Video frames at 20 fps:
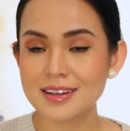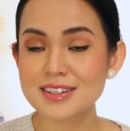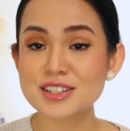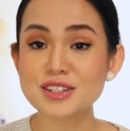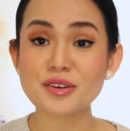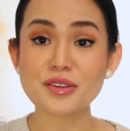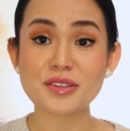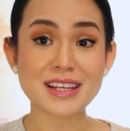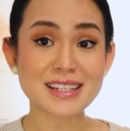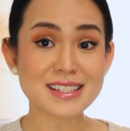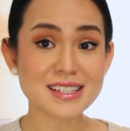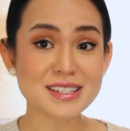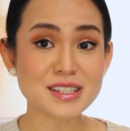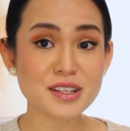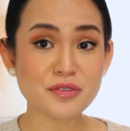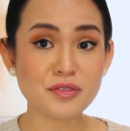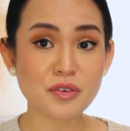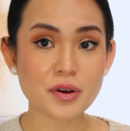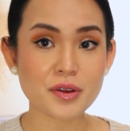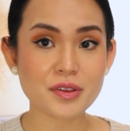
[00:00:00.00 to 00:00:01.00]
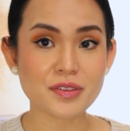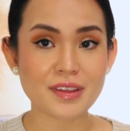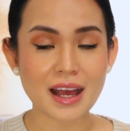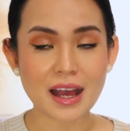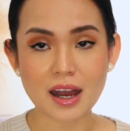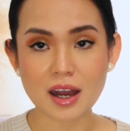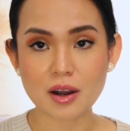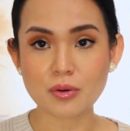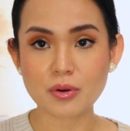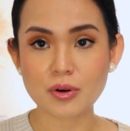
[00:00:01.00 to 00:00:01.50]
So this is the fourth
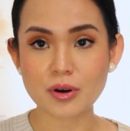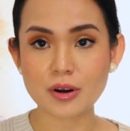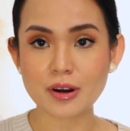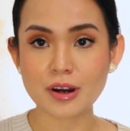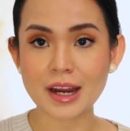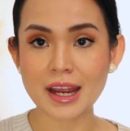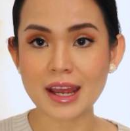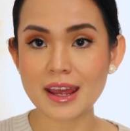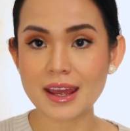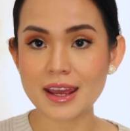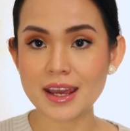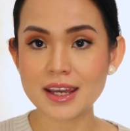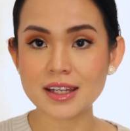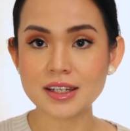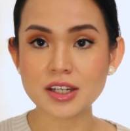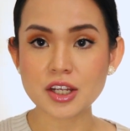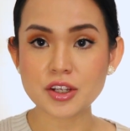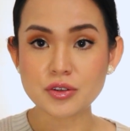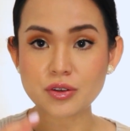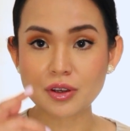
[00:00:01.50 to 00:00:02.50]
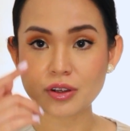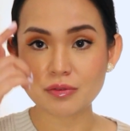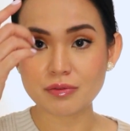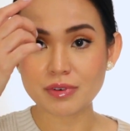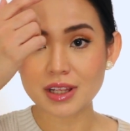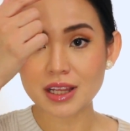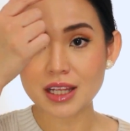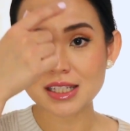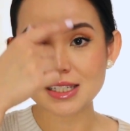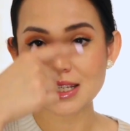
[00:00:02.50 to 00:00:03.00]
hour and you can
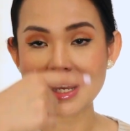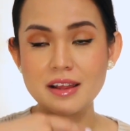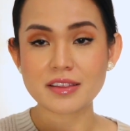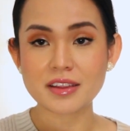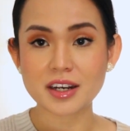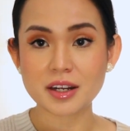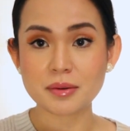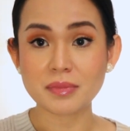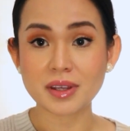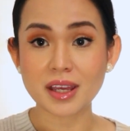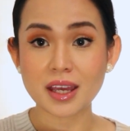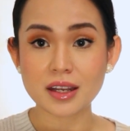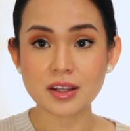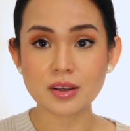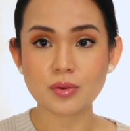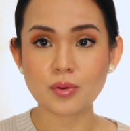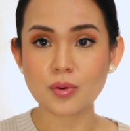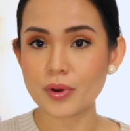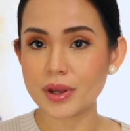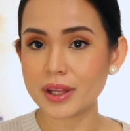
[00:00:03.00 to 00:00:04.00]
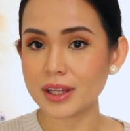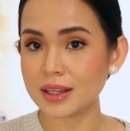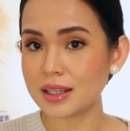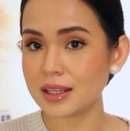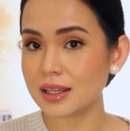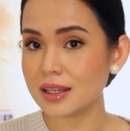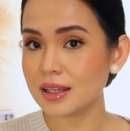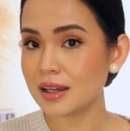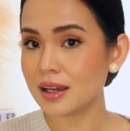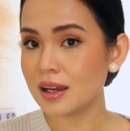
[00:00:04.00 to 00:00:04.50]
really tell that I'm getting
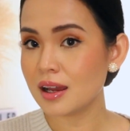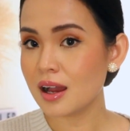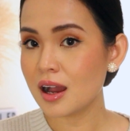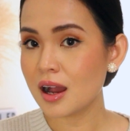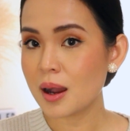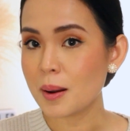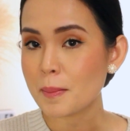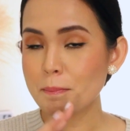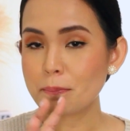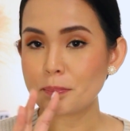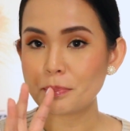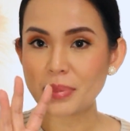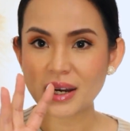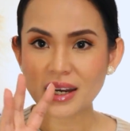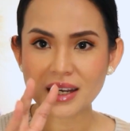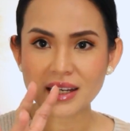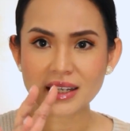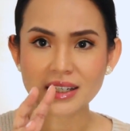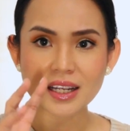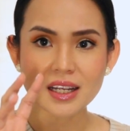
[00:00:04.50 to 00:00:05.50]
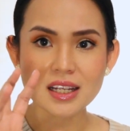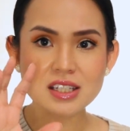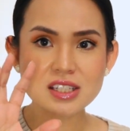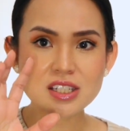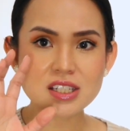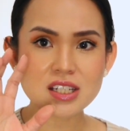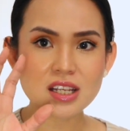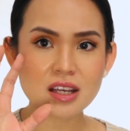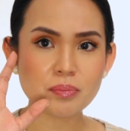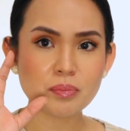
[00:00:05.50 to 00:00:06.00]
oily, but
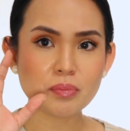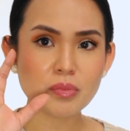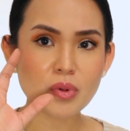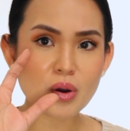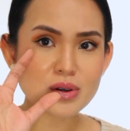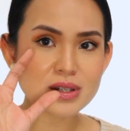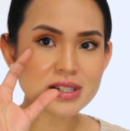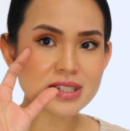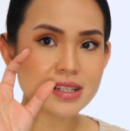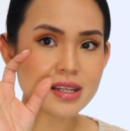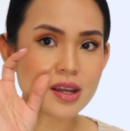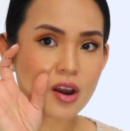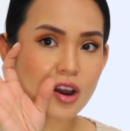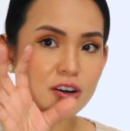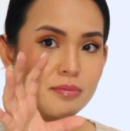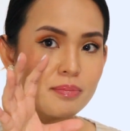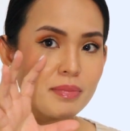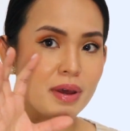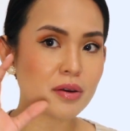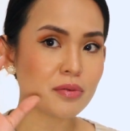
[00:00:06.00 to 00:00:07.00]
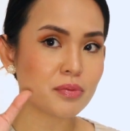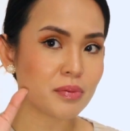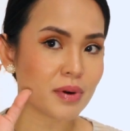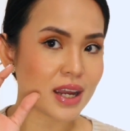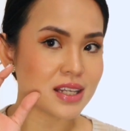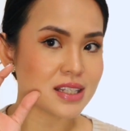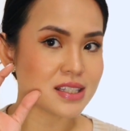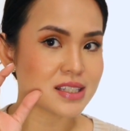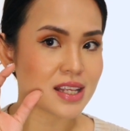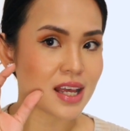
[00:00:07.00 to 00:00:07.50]
it's mostly on my
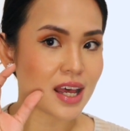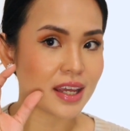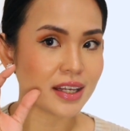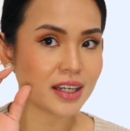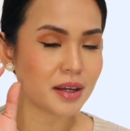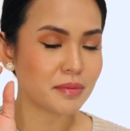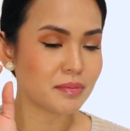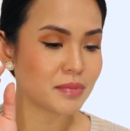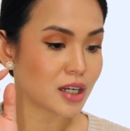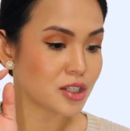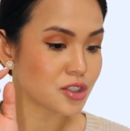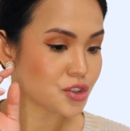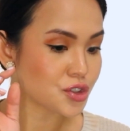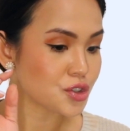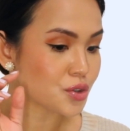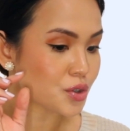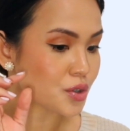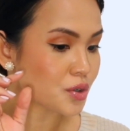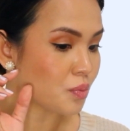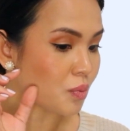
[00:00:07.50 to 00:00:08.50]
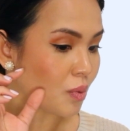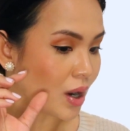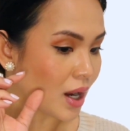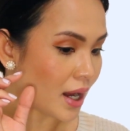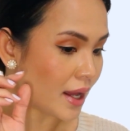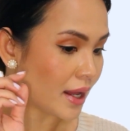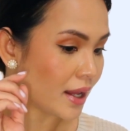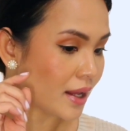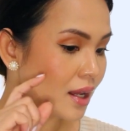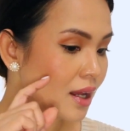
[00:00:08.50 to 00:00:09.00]
right side. I'm not sure
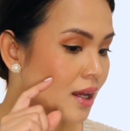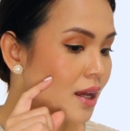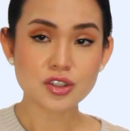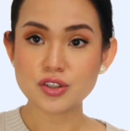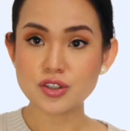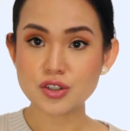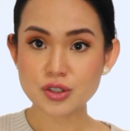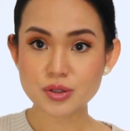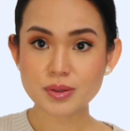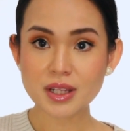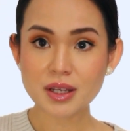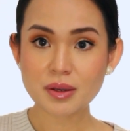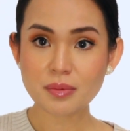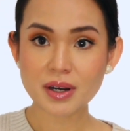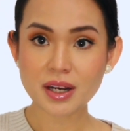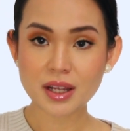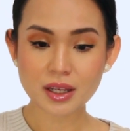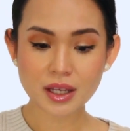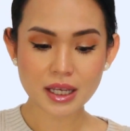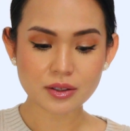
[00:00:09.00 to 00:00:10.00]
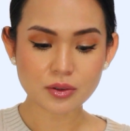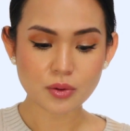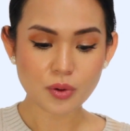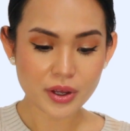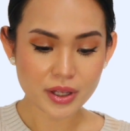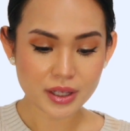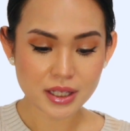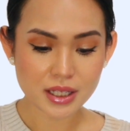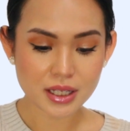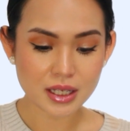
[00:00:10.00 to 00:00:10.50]
why. So usually when I get
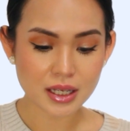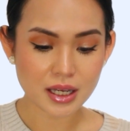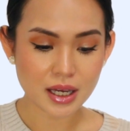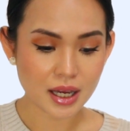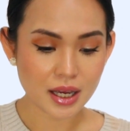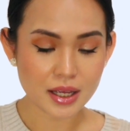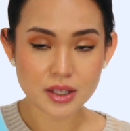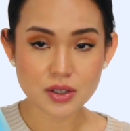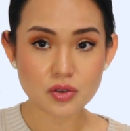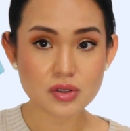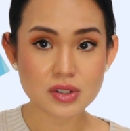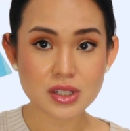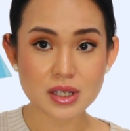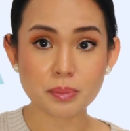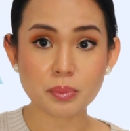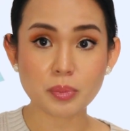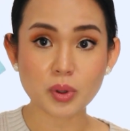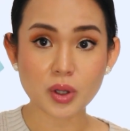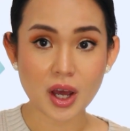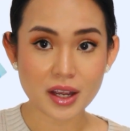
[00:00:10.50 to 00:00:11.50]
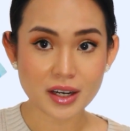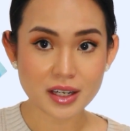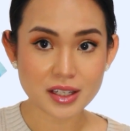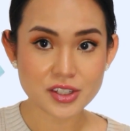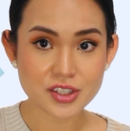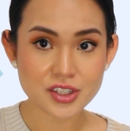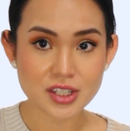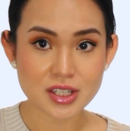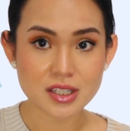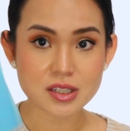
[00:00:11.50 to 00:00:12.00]
oily, I use a
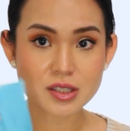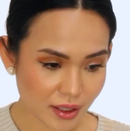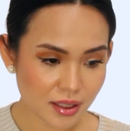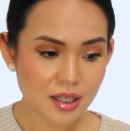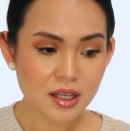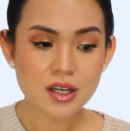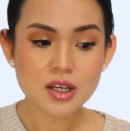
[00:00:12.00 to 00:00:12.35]
blotting sheet.